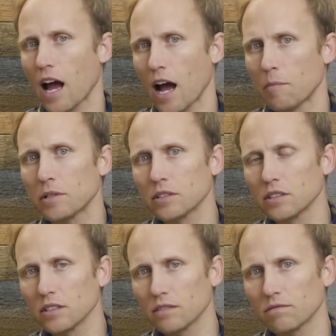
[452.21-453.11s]
I'm
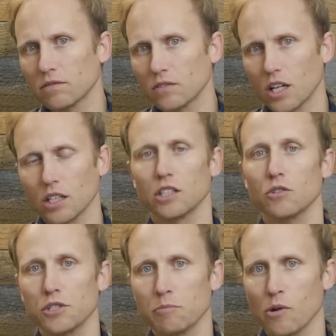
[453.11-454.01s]
a, a
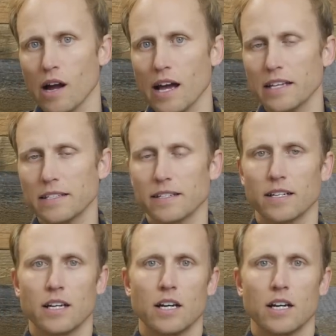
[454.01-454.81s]
little surprised,